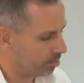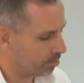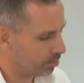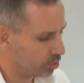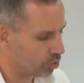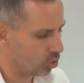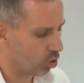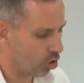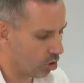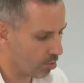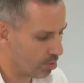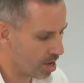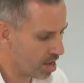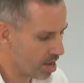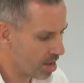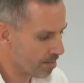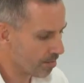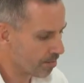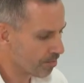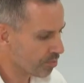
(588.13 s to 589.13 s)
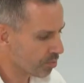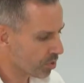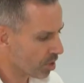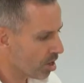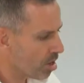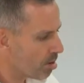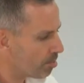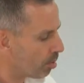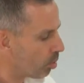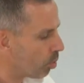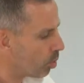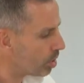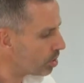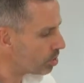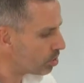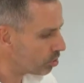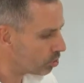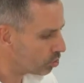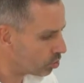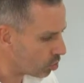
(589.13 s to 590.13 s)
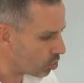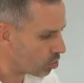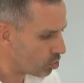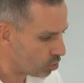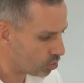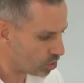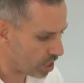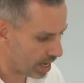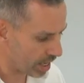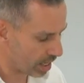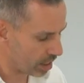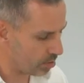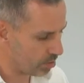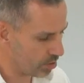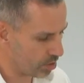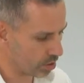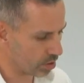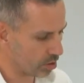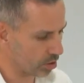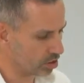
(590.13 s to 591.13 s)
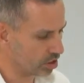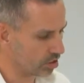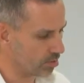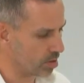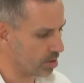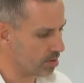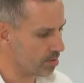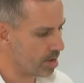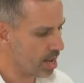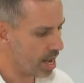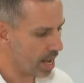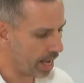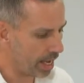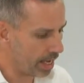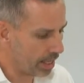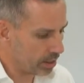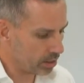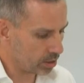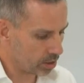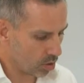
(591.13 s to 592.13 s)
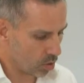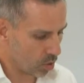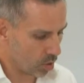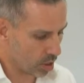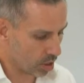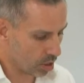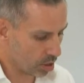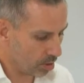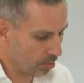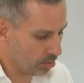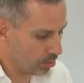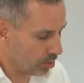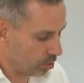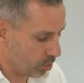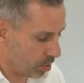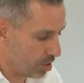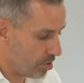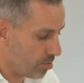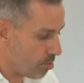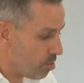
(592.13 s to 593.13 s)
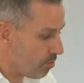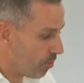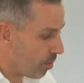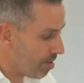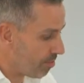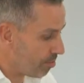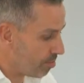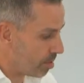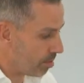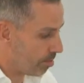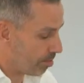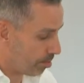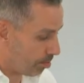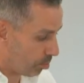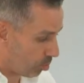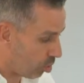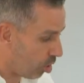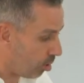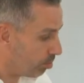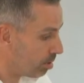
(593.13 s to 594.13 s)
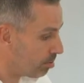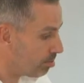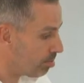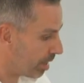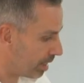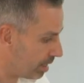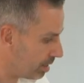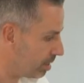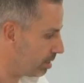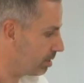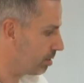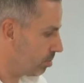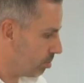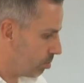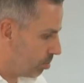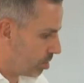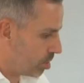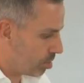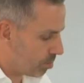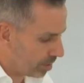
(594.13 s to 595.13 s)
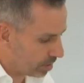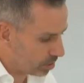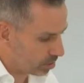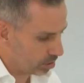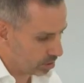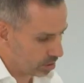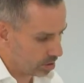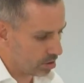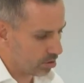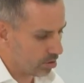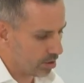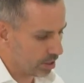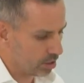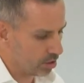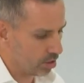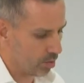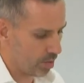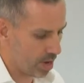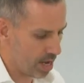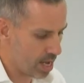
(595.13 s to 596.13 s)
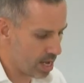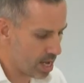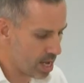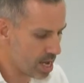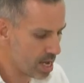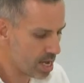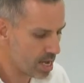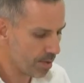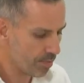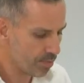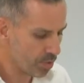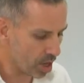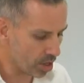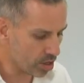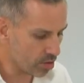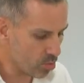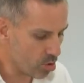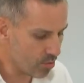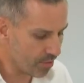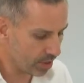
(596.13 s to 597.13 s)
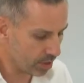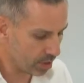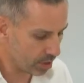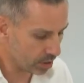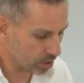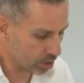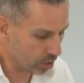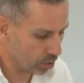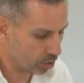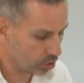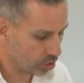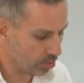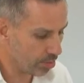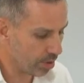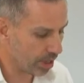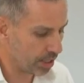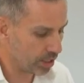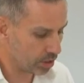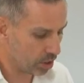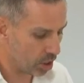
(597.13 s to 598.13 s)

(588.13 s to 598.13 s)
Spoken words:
job. But where you do check in with your customer is when you move away from the problem piece, where you research in the traditional way, and you move into the solution piece,